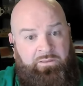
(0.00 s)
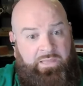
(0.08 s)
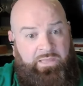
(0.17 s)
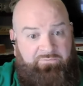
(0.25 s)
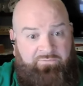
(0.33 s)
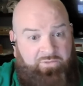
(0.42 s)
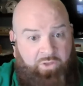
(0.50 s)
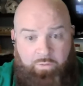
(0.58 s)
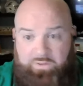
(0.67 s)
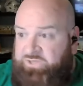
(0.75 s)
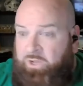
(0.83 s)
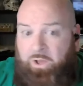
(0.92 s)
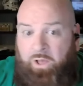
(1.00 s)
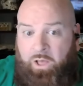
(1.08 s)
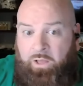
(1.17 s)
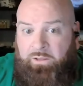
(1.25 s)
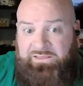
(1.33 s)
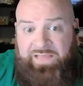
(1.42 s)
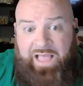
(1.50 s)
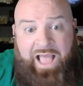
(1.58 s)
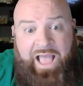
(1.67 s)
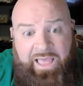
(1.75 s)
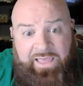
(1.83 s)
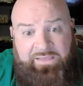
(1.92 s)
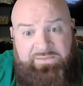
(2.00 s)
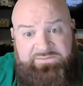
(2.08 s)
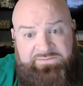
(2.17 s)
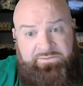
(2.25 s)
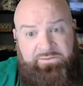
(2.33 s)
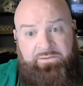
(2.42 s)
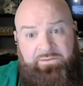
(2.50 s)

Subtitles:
even though it's all lies.